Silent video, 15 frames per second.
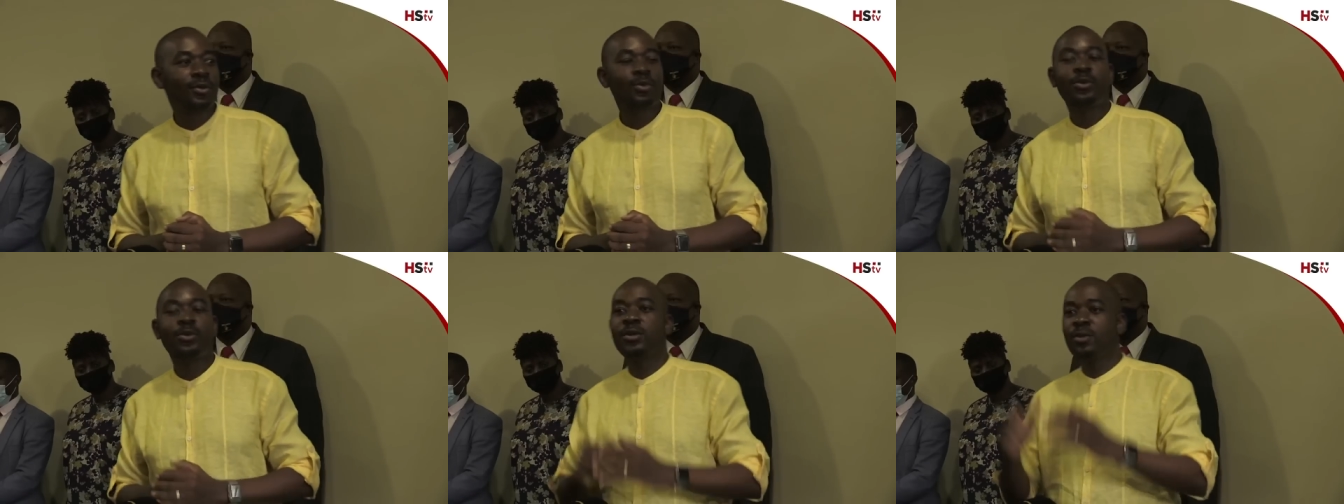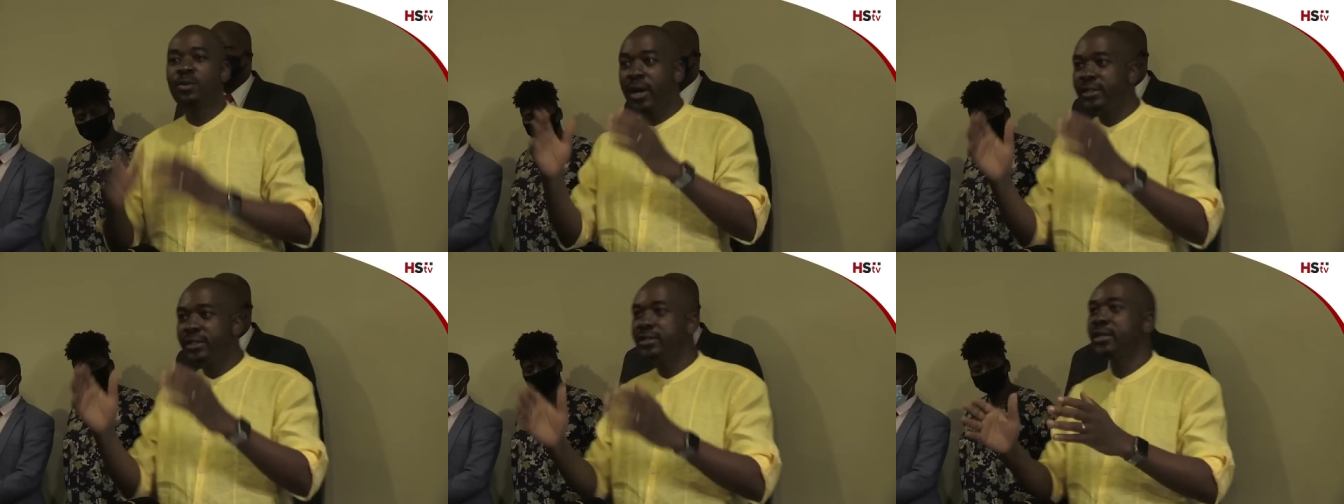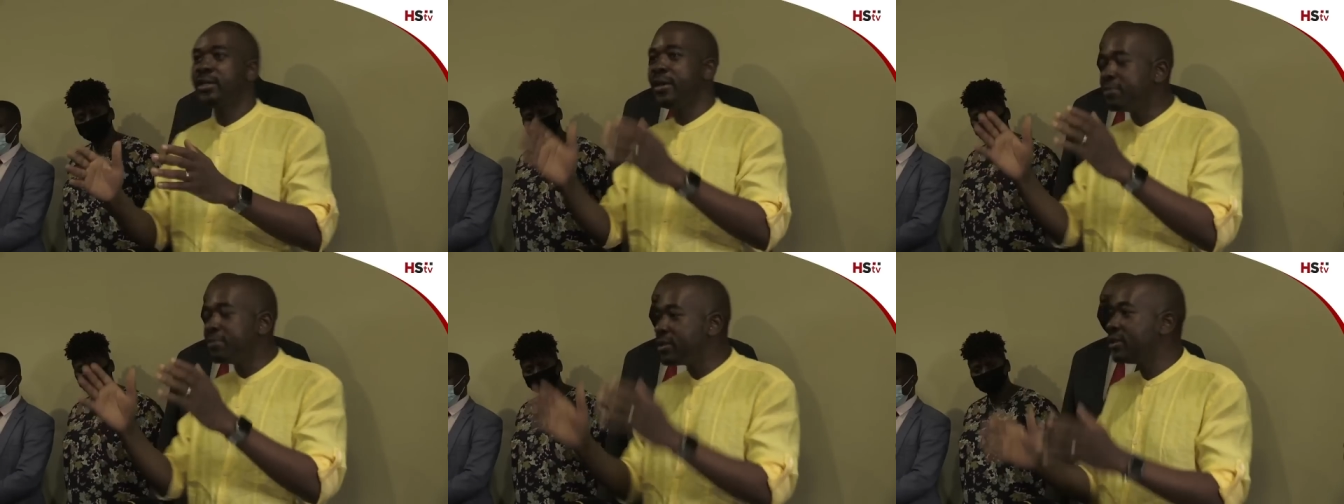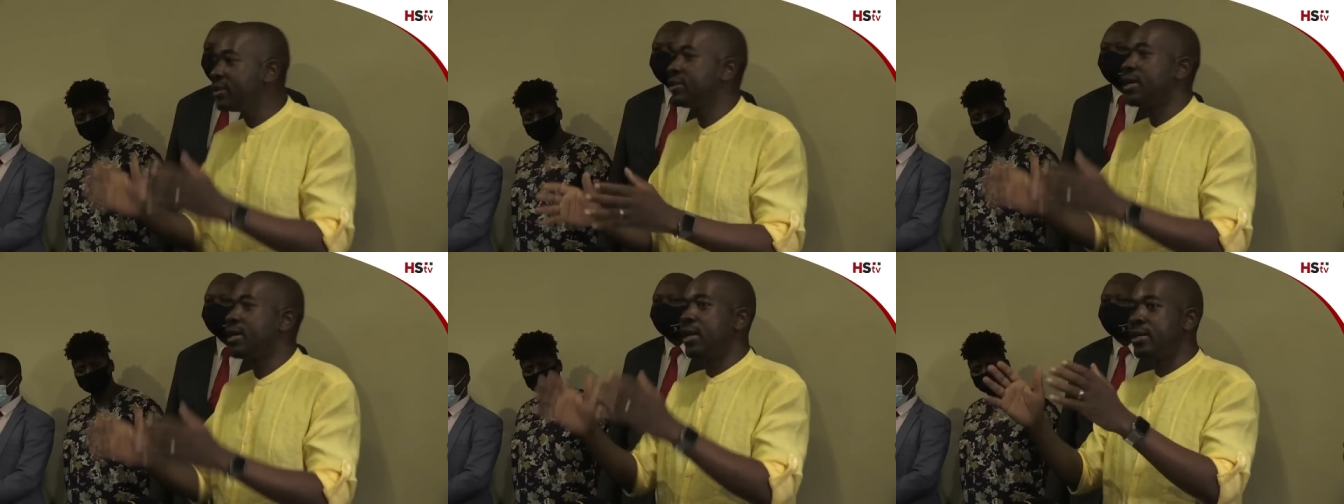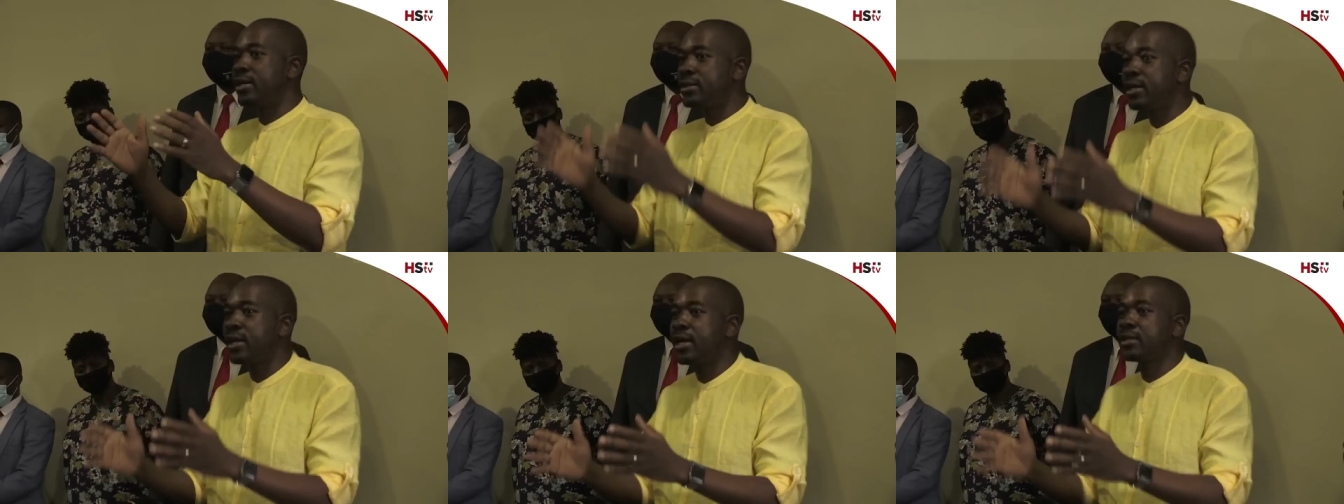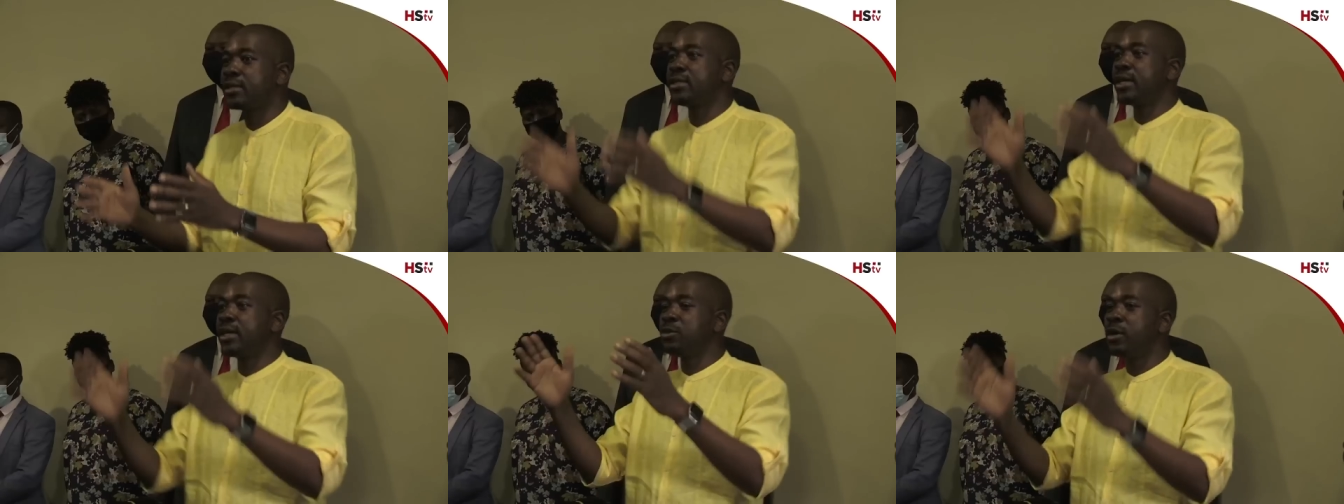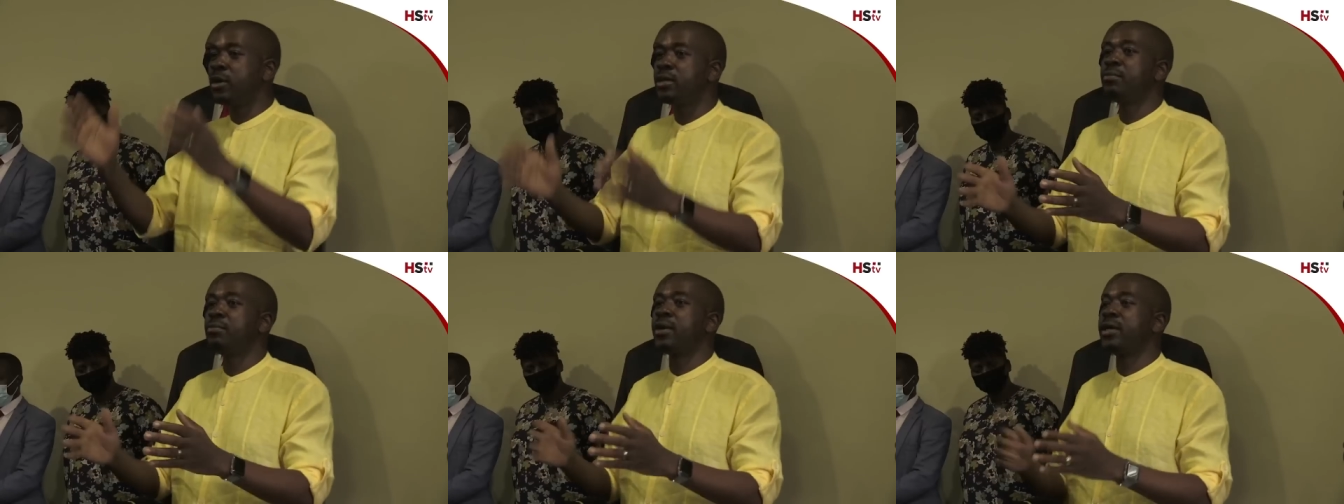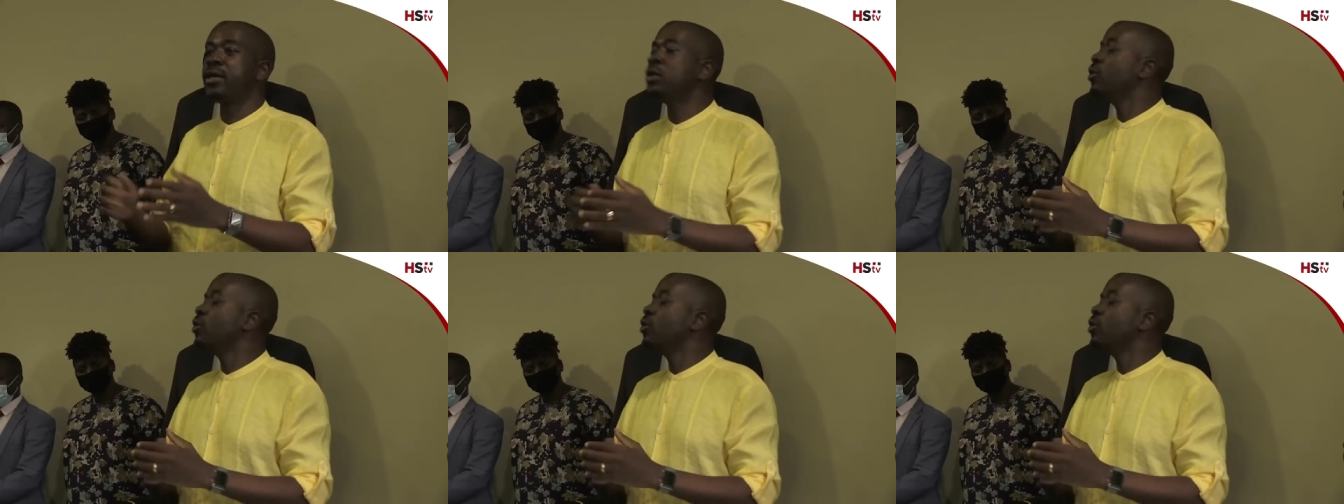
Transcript: We want M D C Alliance. Tell us that you are rebranding.